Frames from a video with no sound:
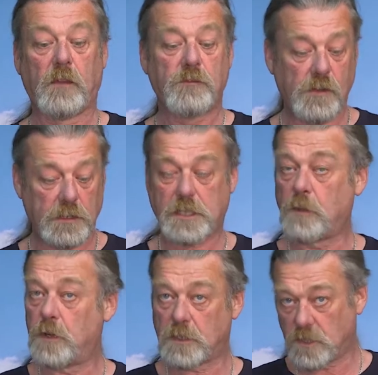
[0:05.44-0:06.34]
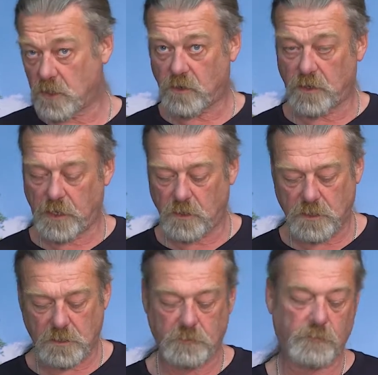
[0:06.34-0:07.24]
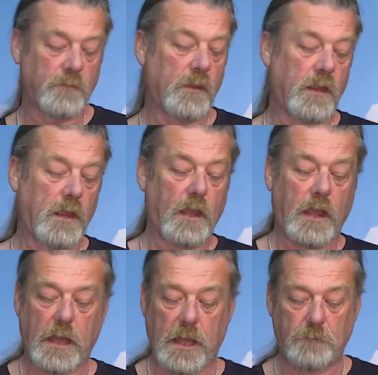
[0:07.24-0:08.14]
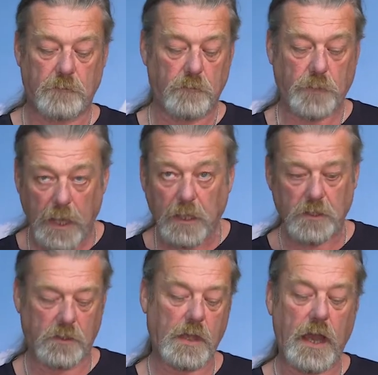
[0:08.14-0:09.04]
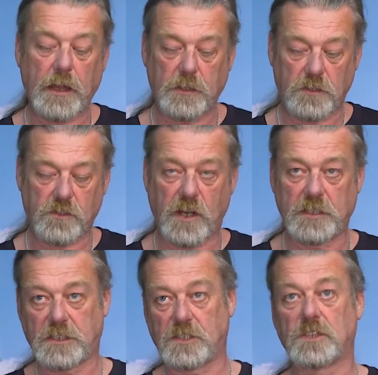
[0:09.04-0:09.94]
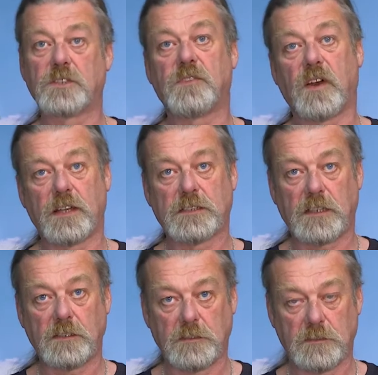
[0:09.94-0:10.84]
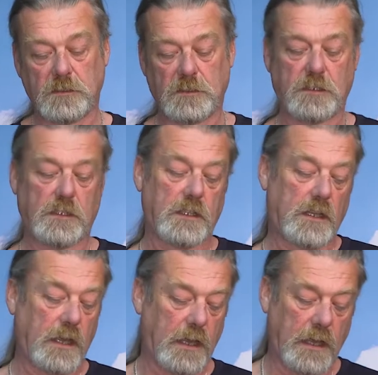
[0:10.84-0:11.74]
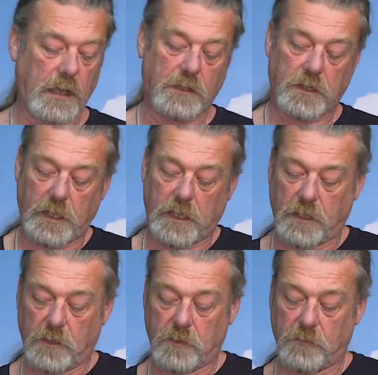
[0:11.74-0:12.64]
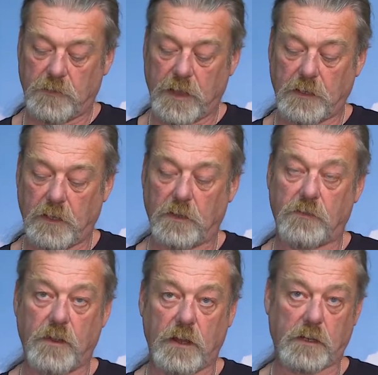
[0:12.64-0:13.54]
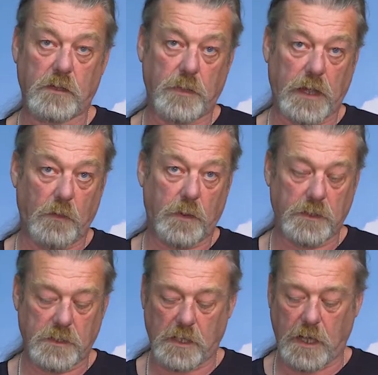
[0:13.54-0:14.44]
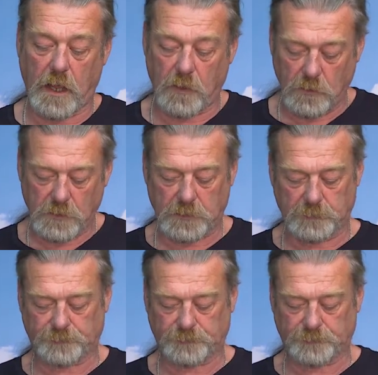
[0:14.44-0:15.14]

Very similar to the Krios, um, but you gain a transitions visor and the vent at the front can be opened and closed.